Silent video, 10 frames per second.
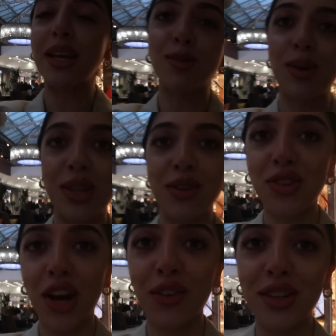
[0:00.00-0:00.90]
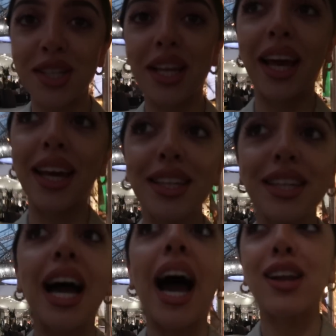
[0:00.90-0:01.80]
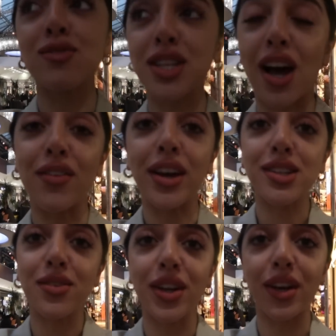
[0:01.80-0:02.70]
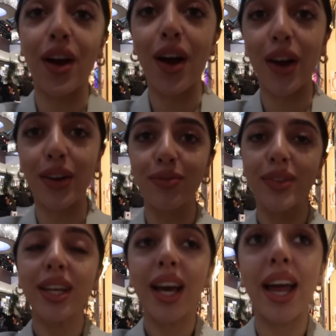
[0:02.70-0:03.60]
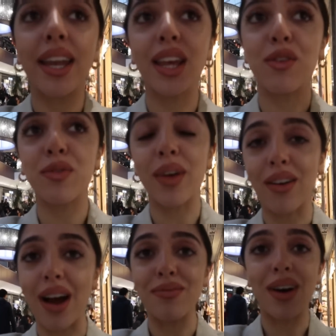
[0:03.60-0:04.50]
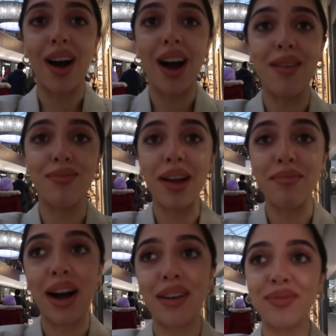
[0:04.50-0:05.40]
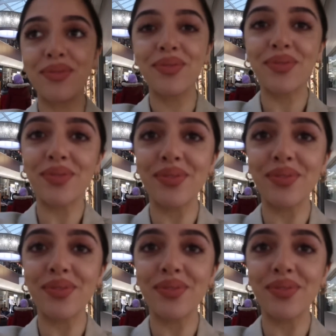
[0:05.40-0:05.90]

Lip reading: speaking to myself generously. And I'm starving, so I'm gonna go home and eat with my grandma and my mum.